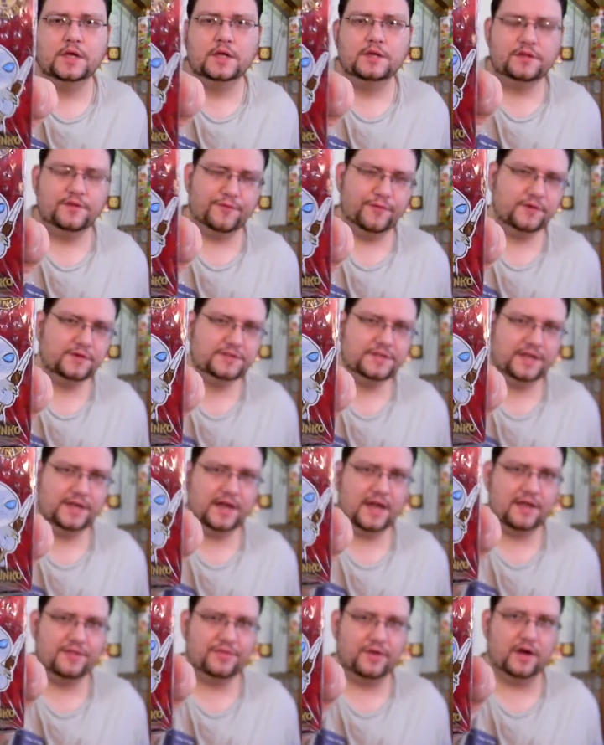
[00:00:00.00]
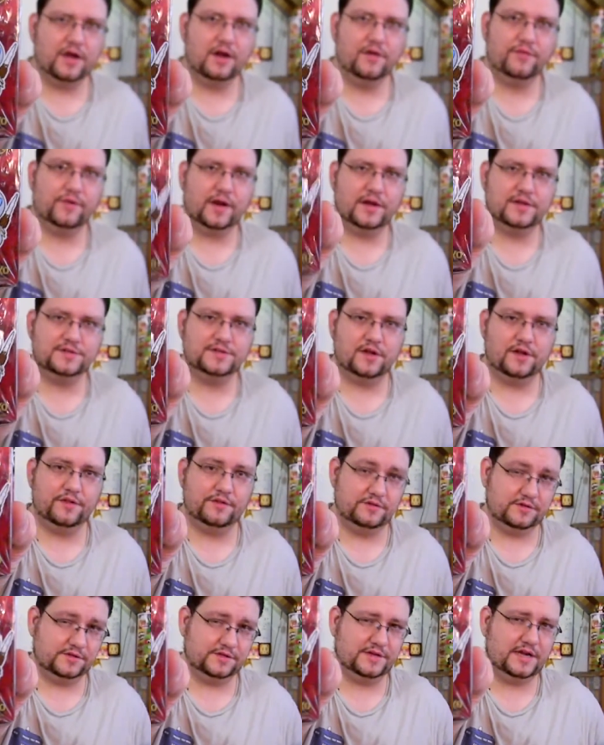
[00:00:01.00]
The first thing I thought of when I saw
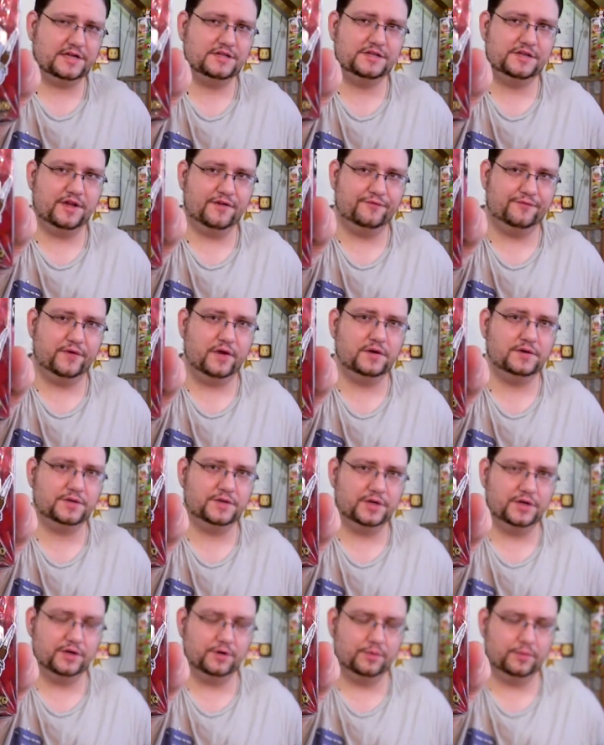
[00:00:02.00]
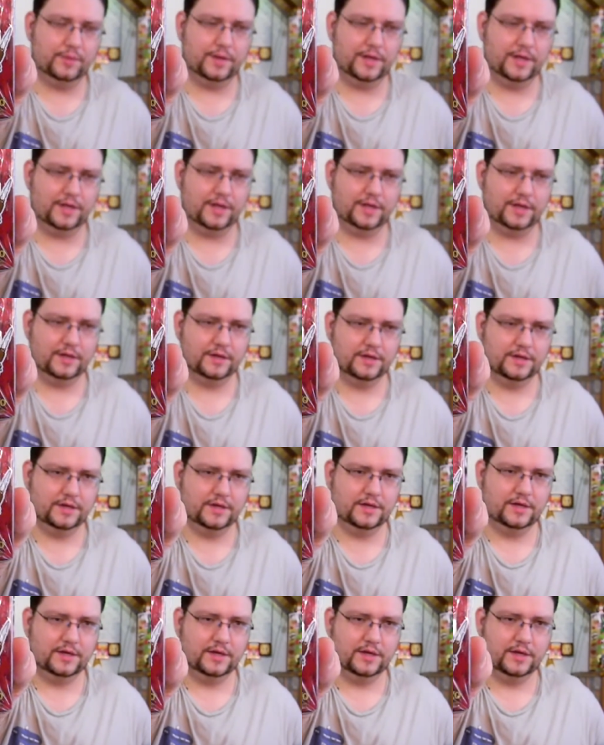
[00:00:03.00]
this was actually a Funko uh,
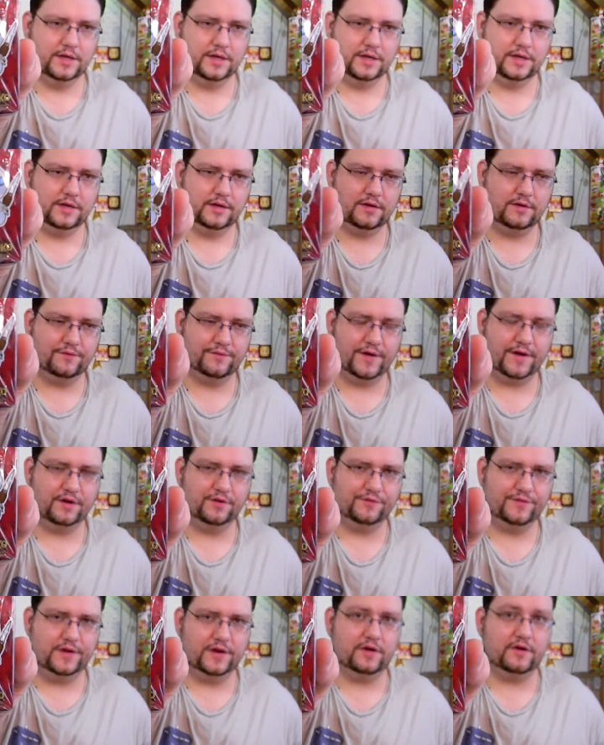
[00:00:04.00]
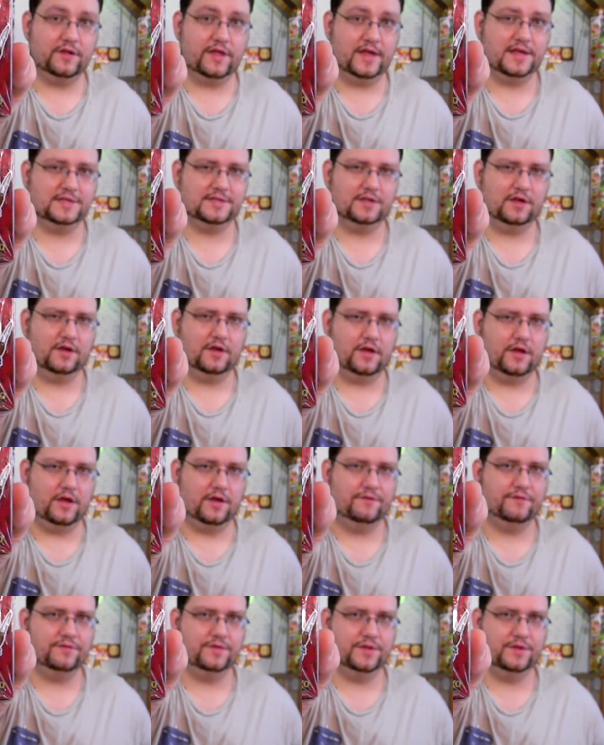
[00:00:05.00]
vinyl figure that I saw
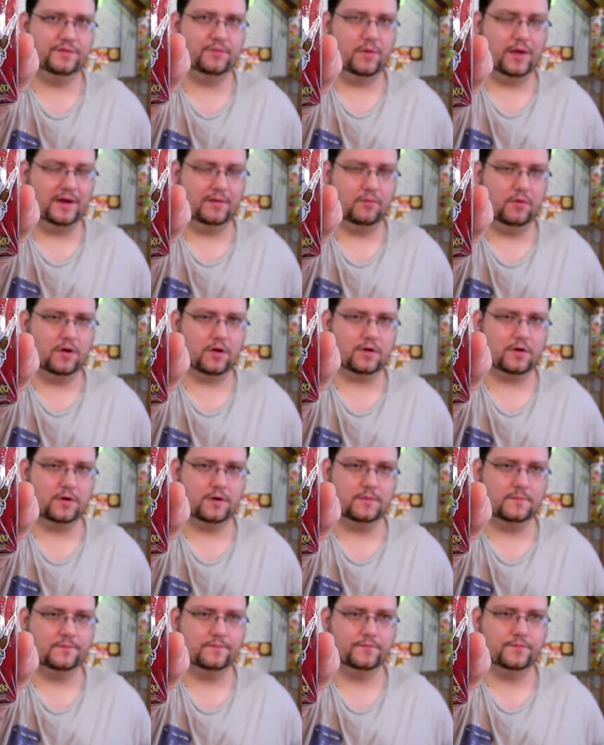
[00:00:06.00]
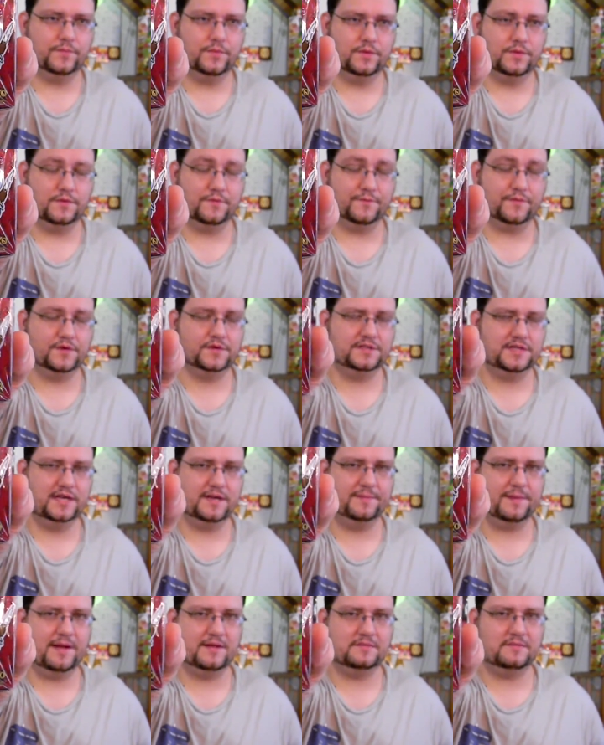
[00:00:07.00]
of the White Walker. The first thing
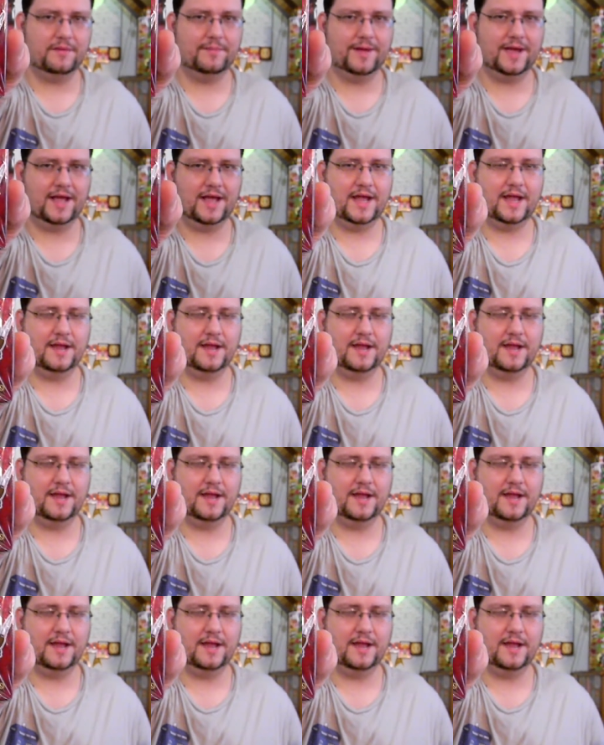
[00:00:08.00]
that popped in my